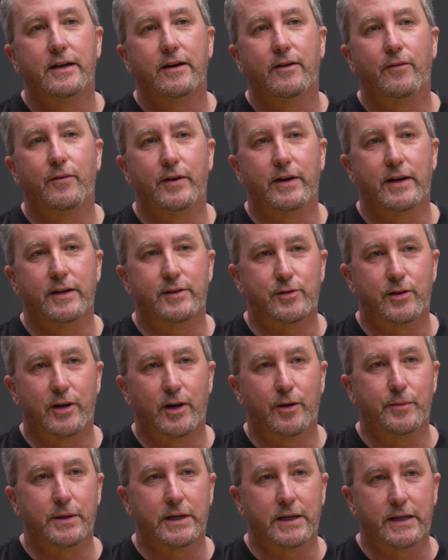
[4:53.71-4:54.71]
when the
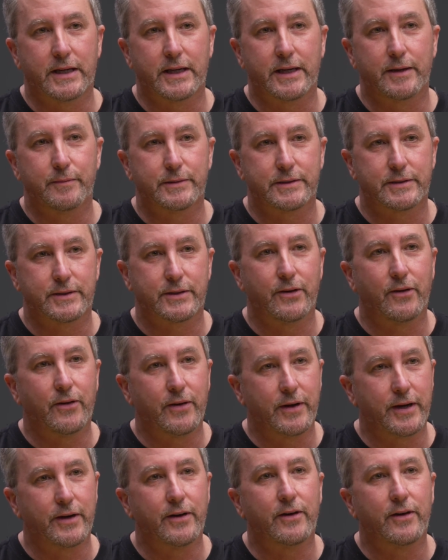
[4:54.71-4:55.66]
trauma keeps going